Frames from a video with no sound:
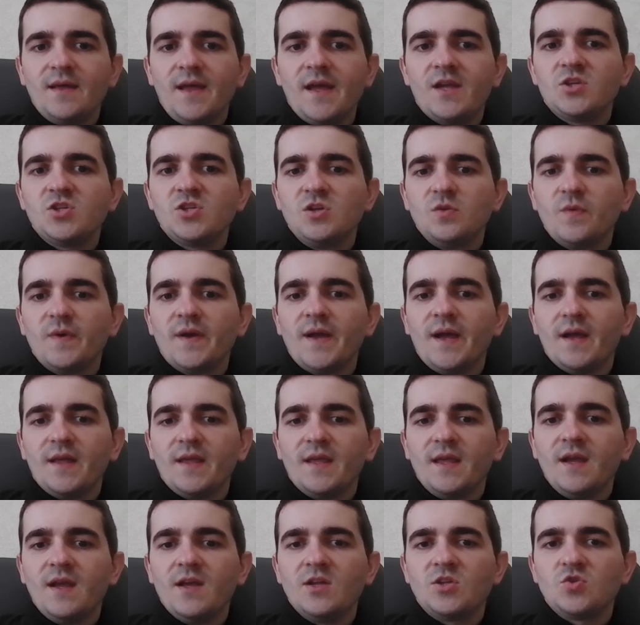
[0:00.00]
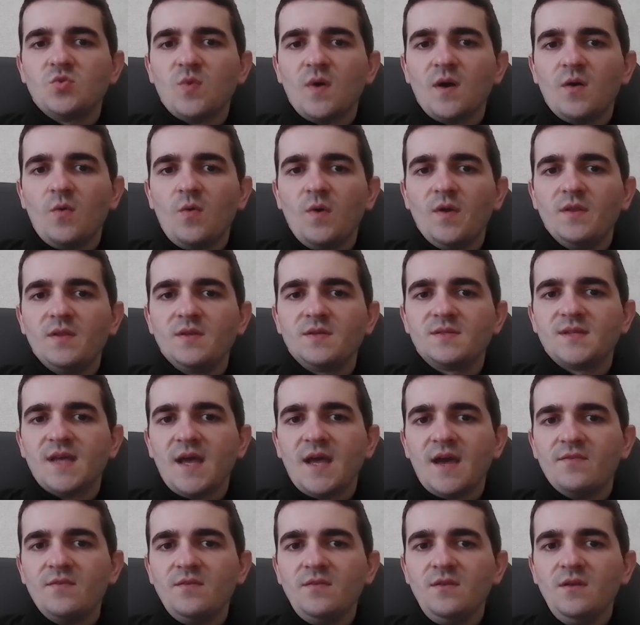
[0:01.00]
Actually, we can. King h1, queen
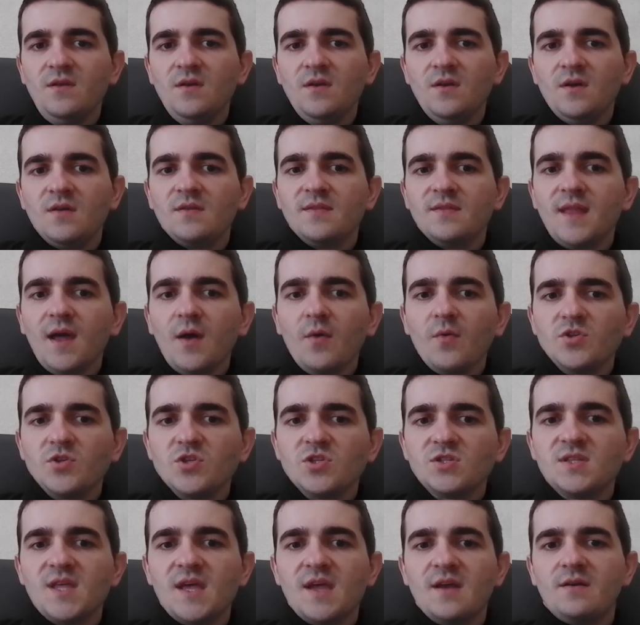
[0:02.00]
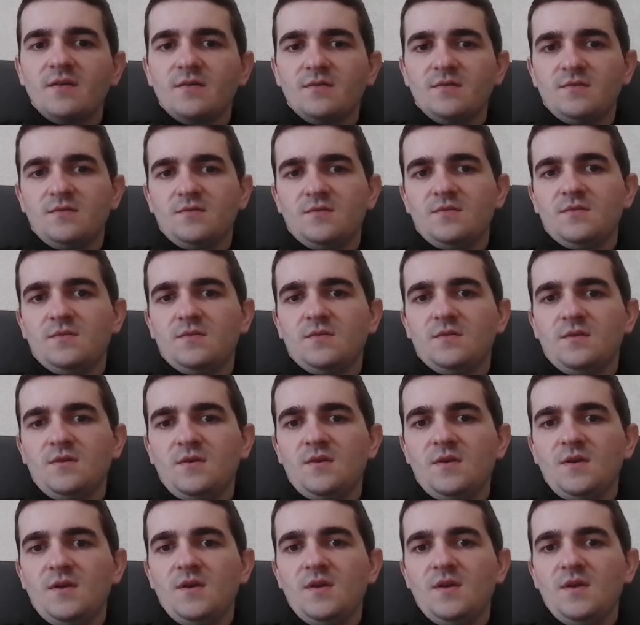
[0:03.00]
d7. Now we just take.
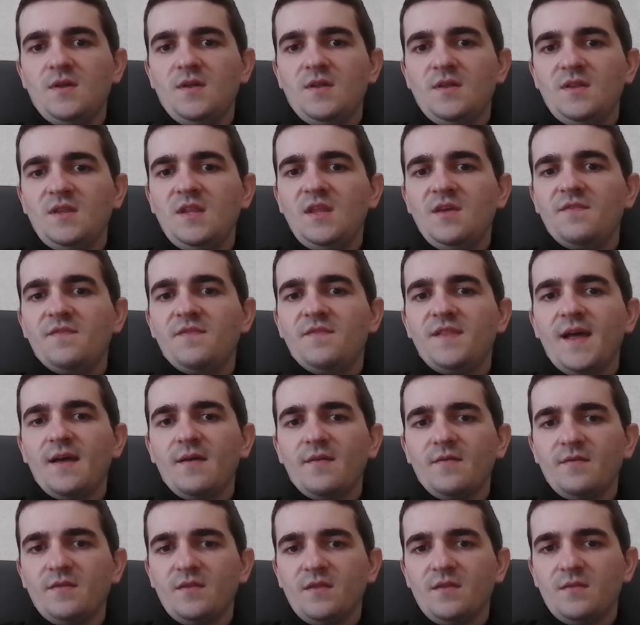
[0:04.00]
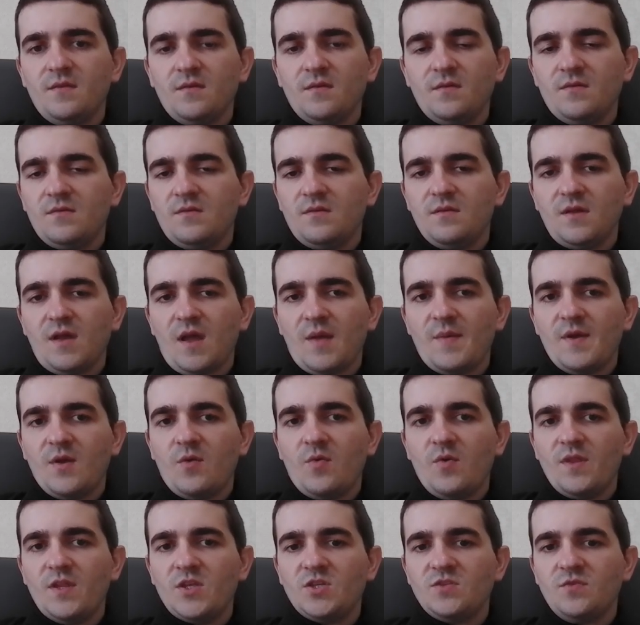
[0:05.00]
I mean,
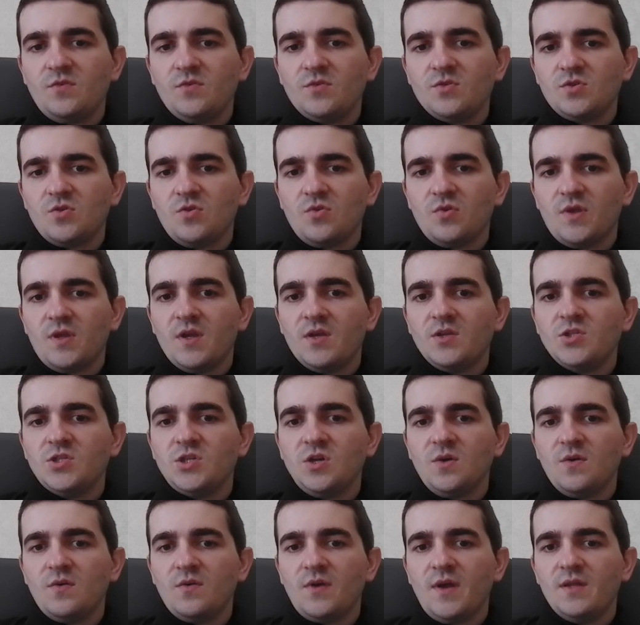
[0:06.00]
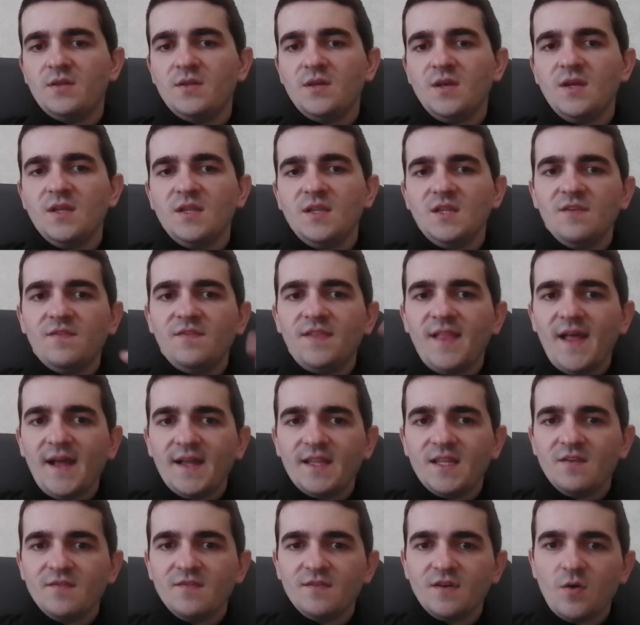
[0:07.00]
queen h4, just go king g1, right?
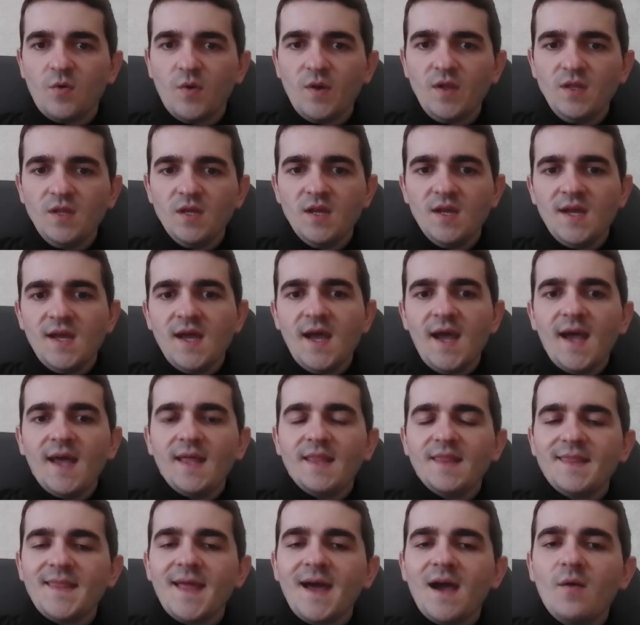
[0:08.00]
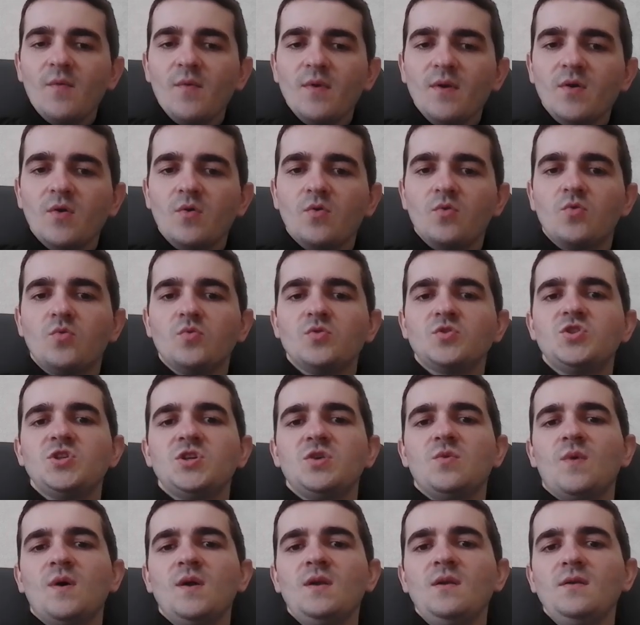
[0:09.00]
Deflecting the queen, and now we go rook
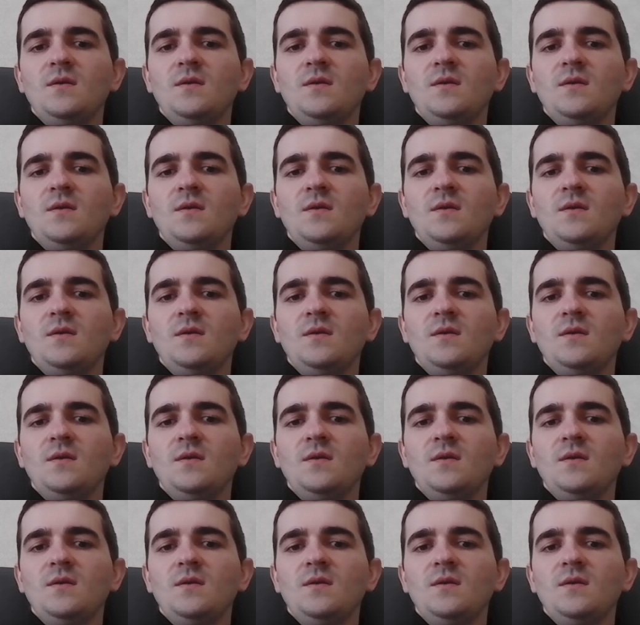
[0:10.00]
g1.